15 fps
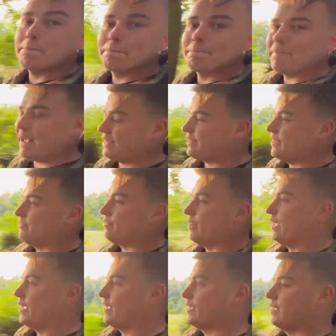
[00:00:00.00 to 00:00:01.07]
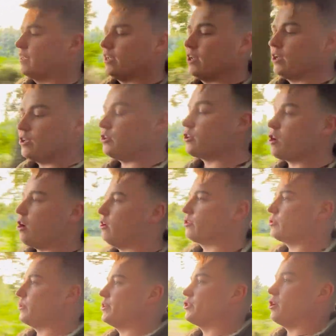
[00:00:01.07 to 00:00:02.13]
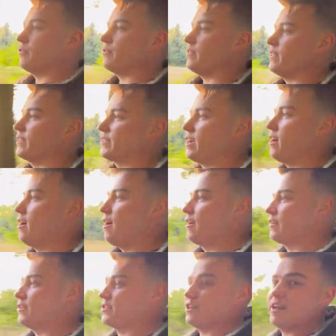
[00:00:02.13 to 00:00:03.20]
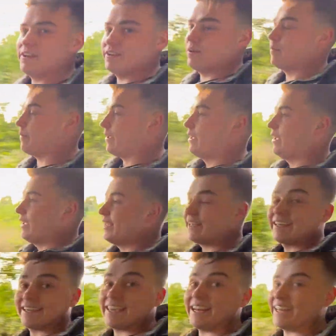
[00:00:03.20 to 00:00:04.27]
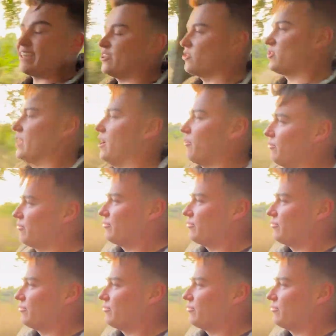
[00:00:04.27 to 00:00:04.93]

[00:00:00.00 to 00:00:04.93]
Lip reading: massively. You can't switch off in this car because you'll end up killing yourself.